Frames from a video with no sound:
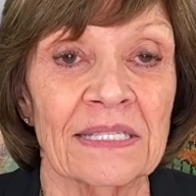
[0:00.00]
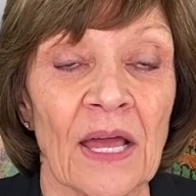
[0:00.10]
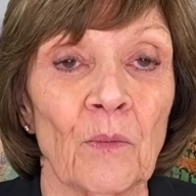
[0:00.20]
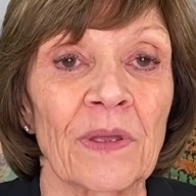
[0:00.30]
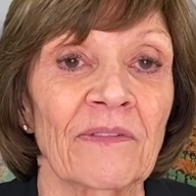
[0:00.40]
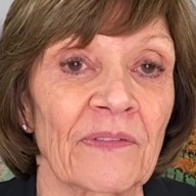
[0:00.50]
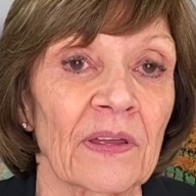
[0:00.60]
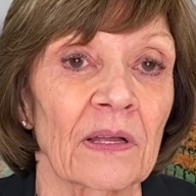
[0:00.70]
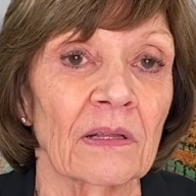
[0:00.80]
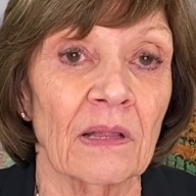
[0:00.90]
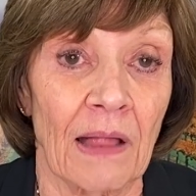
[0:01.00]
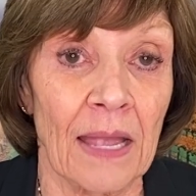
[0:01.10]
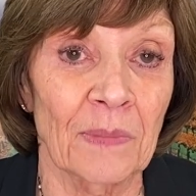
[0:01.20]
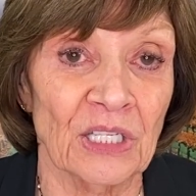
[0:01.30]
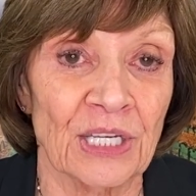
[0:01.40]
that we feel
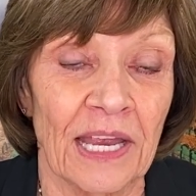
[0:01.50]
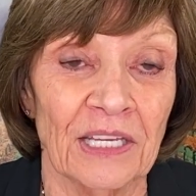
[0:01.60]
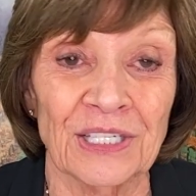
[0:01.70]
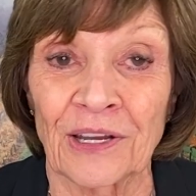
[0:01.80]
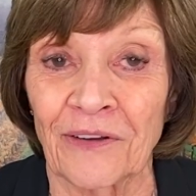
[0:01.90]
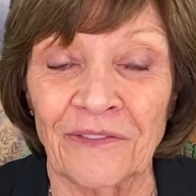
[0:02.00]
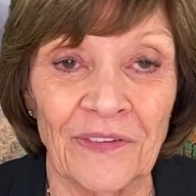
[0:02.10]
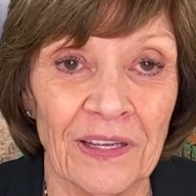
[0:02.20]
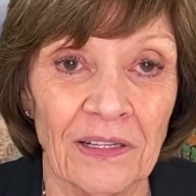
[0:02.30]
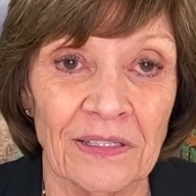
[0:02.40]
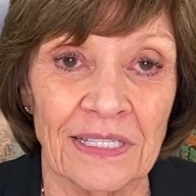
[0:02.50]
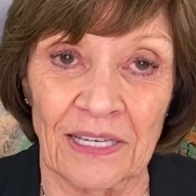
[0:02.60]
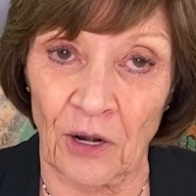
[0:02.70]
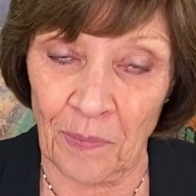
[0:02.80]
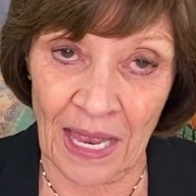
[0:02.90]
climate change in our fields,
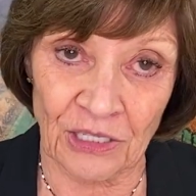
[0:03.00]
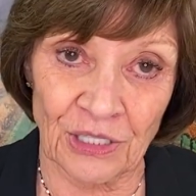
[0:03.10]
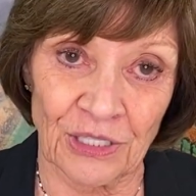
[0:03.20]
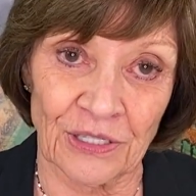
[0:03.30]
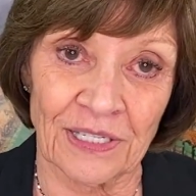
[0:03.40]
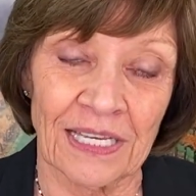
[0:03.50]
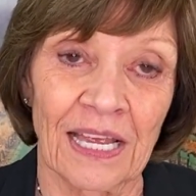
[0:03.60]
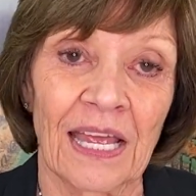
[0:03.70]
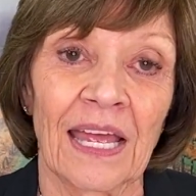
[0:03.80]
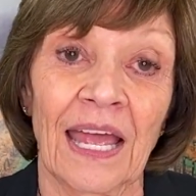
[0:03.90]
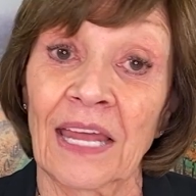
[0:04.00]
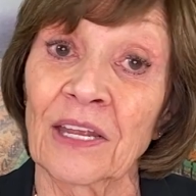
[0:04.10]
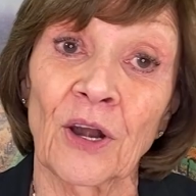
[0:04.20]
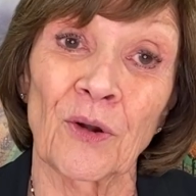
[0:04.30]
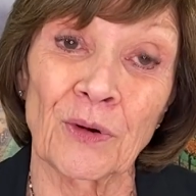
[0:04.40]
in our pastures, and
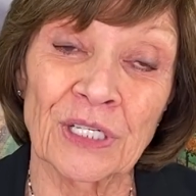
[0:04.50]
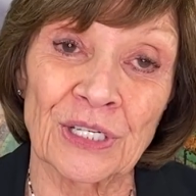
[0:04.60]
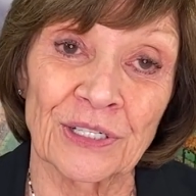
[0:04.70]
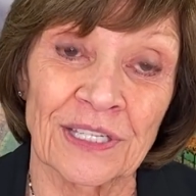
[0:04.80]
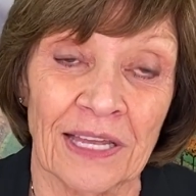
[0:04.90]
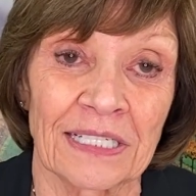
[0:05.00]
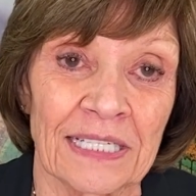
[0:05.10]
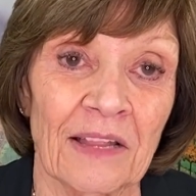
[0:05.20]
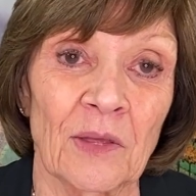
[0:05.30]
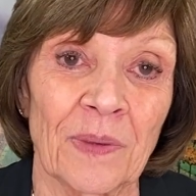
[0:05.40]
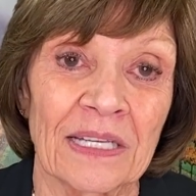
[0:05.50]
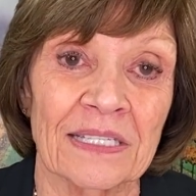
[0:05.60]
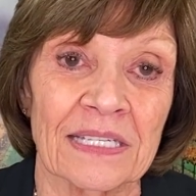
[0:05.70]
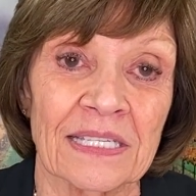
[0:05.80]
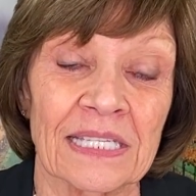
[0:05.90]
in our orchards on a daily
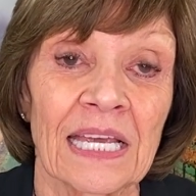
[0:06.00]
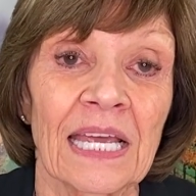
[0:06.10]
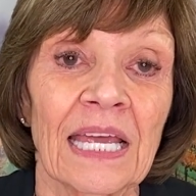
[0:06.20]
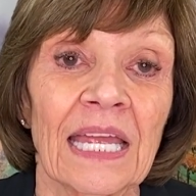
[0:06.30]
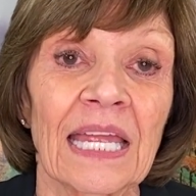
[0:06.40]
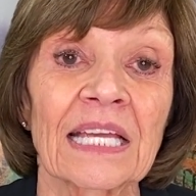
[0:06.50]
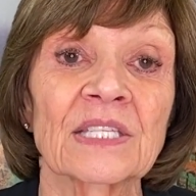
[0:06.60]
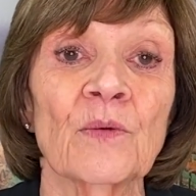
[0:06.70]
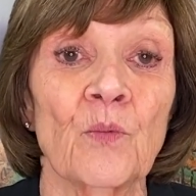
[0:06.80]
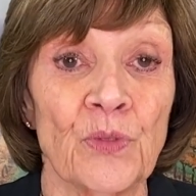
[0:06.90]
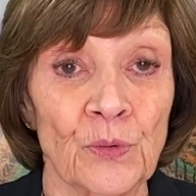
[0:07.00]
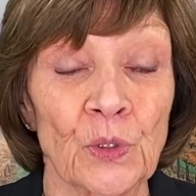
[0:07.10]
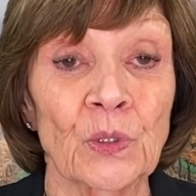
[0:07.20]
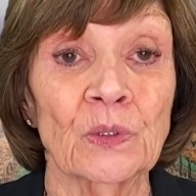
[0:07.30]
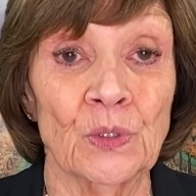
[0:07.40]
basis is
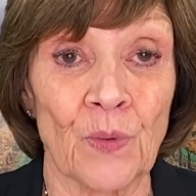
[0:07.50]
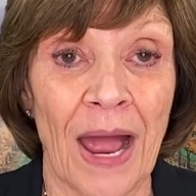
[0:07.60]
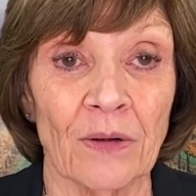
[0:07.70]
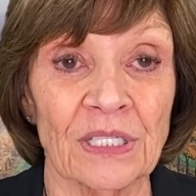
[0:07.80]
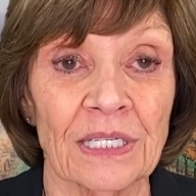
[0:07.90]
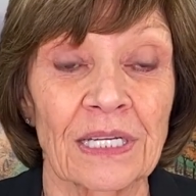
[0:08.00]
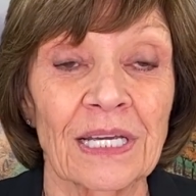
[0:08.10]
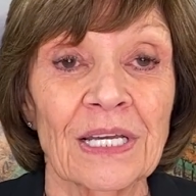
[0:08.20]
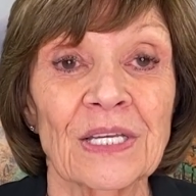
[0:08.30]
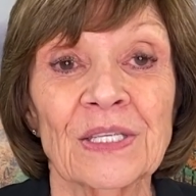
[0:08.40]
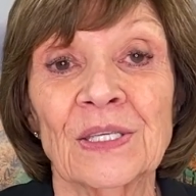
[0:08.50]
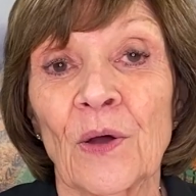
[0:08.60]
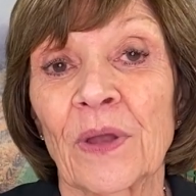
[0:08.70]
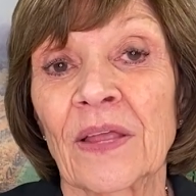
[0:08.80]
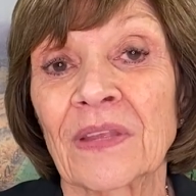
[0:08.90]
through drought.
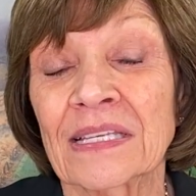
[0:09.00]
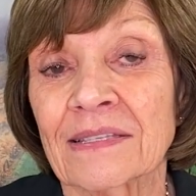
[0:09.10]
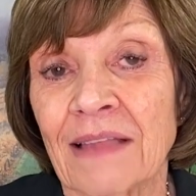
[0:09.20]
So in these